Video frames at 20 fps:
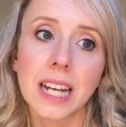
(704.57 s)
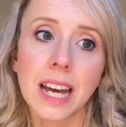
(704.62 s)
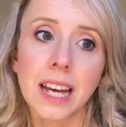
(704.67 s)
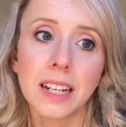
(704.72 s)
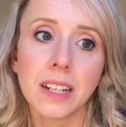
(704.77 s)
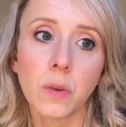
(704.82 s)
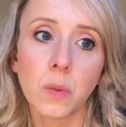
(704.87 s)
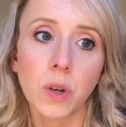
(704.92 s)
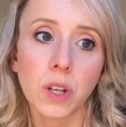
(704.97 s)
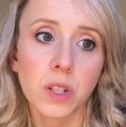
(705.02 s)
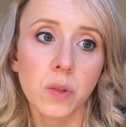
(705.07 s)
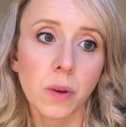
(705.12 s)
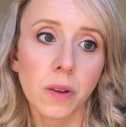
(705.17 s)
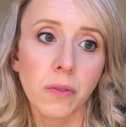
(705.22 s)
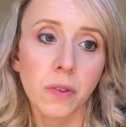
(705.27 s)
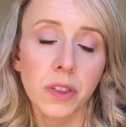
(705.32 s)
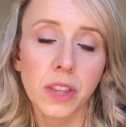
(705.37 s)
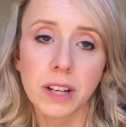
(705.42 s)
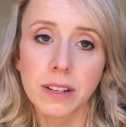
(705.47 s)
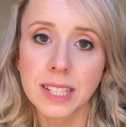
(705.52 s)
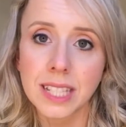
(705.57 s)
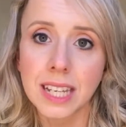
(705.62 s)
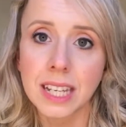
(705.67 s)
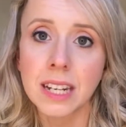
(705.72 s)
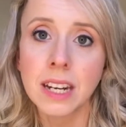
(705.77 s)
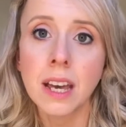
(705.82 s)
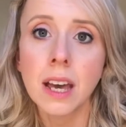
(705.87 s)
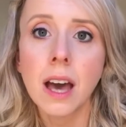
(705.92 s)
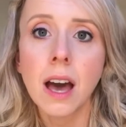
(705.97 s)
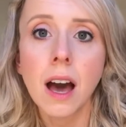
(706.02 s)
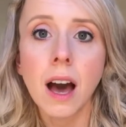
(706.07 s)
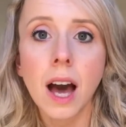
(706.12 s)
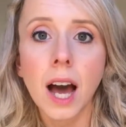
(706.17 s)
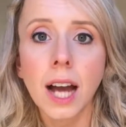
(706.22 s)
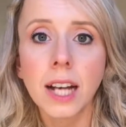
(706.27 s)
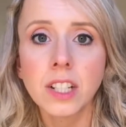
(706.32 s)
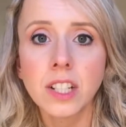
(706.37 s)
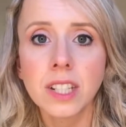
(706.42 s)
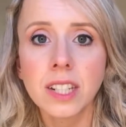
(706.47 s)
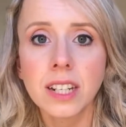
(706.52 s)
and it works well for their skin.
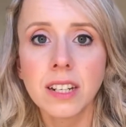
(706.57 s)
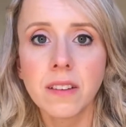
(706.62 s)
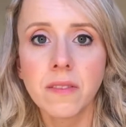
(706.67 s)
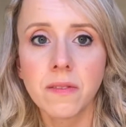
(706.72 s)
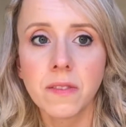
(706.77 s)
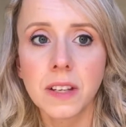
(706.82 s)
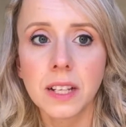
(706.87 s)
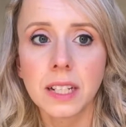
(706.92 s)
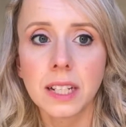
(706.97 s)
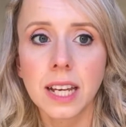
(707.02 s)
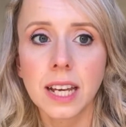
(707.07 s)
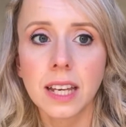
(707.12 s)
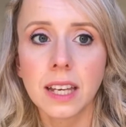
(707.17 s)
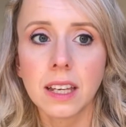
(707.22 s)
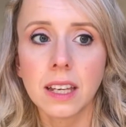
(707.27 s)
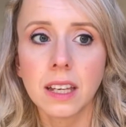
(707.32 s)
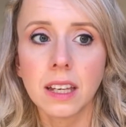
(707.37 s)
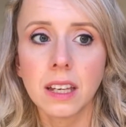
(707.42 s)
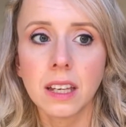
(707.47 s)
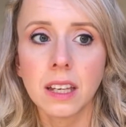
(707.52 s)
I just didn't feel like